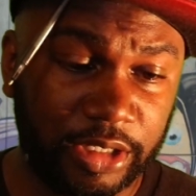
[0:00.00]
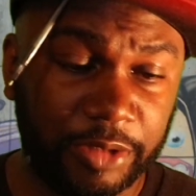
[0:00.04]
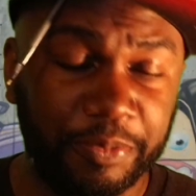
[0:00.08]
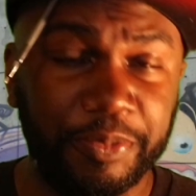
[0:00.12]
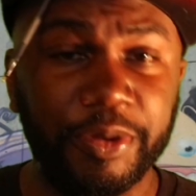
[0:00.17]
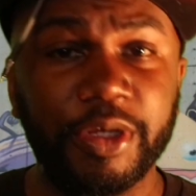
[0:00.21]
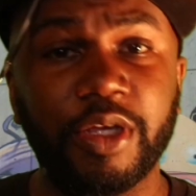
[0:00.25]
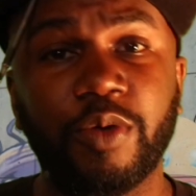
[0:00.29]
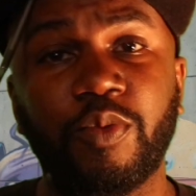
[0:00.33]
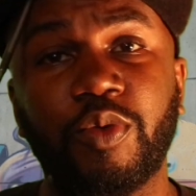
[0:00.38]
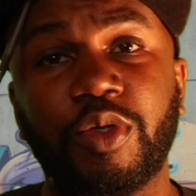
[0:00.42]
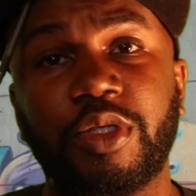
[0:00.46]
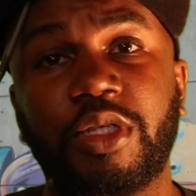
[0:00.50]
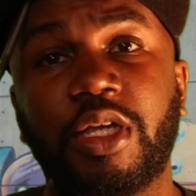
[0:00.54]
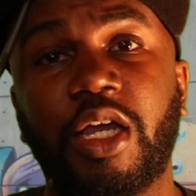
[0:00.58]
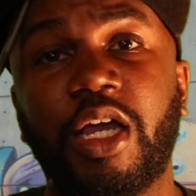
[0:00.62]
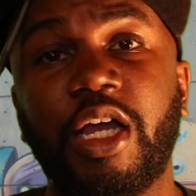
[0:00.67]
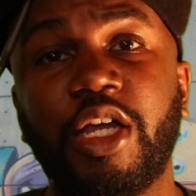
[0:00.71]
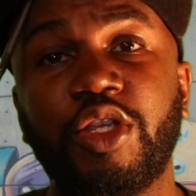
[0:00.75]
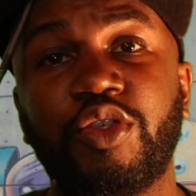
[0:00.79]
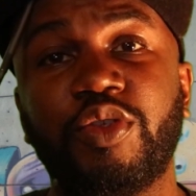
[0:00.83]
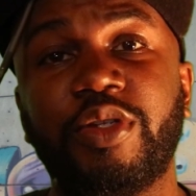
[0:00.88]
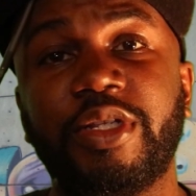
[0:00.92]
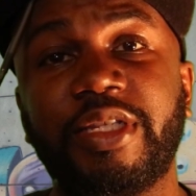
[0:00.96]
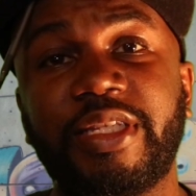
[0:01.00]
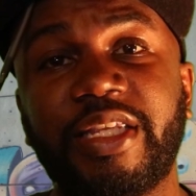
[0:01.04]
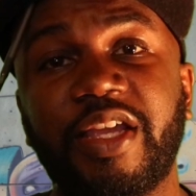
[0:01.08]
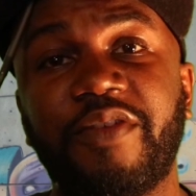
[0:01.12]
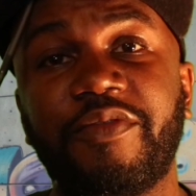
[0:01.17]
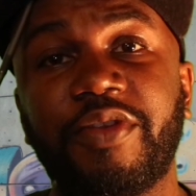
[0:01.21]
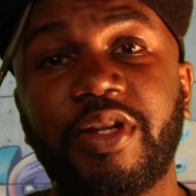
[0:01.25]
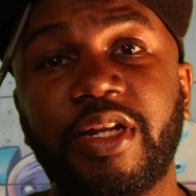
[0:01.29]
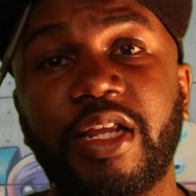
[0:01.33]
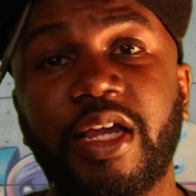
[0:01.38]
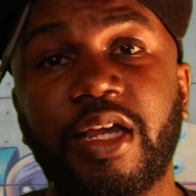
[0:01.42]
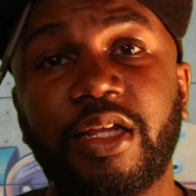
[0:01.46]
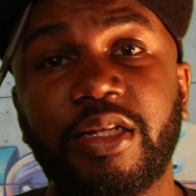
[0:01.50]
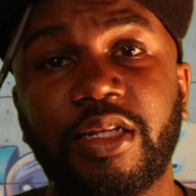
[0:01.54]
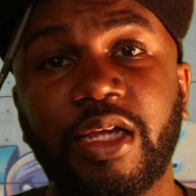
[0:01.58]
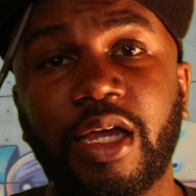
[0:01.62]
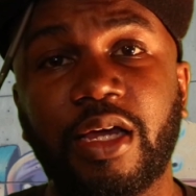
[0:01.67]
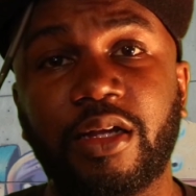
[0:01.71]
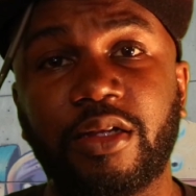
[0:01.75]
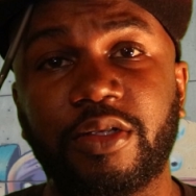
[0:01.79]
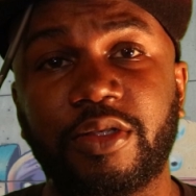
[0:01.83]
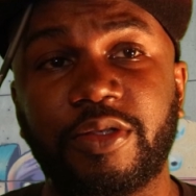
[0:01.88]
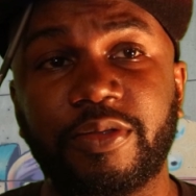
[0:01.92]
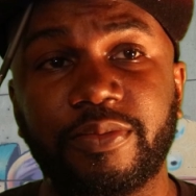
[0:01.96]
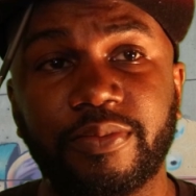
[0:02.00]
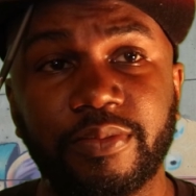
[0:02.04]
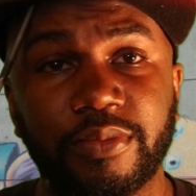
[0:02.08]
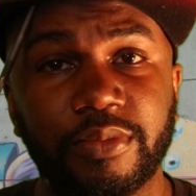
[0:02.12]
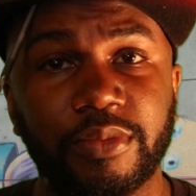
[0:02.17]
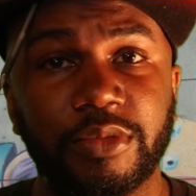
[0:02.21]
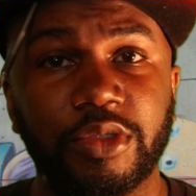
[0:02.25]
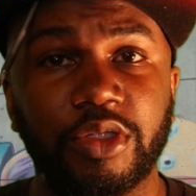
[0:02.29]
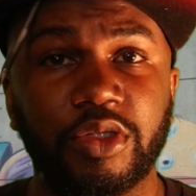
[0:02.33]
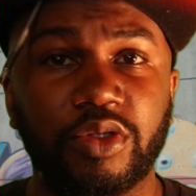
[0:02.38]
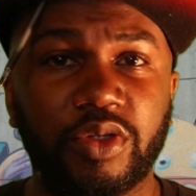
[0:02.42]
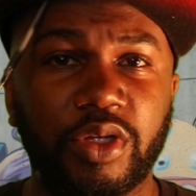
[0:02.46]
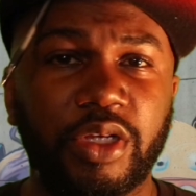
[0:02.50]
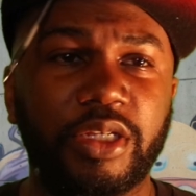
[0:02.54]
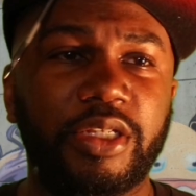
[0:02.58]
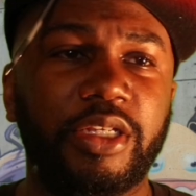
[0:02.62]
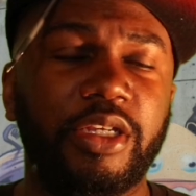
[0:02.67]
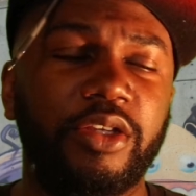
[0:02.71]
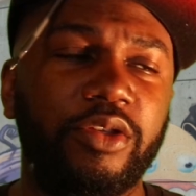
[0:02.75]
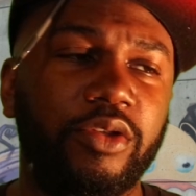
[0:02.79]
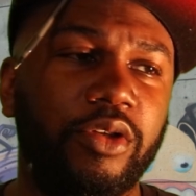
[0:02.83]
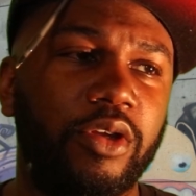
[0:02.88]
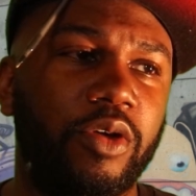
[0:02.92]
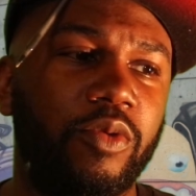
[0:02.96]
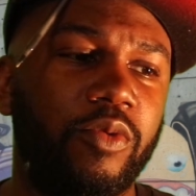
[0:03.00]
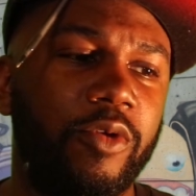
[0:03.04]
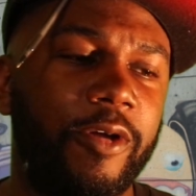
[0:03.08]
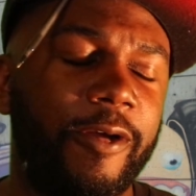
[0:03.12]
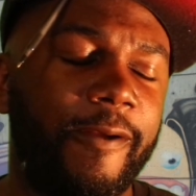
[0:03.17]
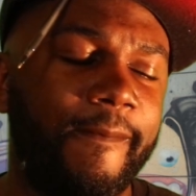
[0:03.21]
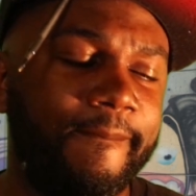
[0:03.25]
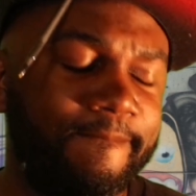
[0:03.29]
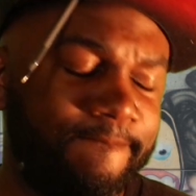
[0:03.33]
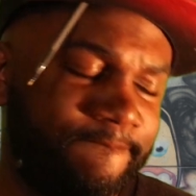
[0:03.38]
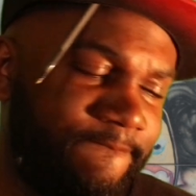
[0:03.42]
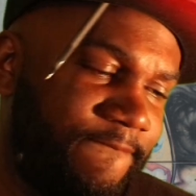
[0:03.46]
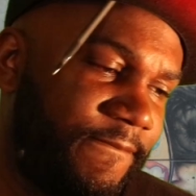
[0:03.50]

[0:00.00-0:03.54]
speaker was $179. So I said, you know what?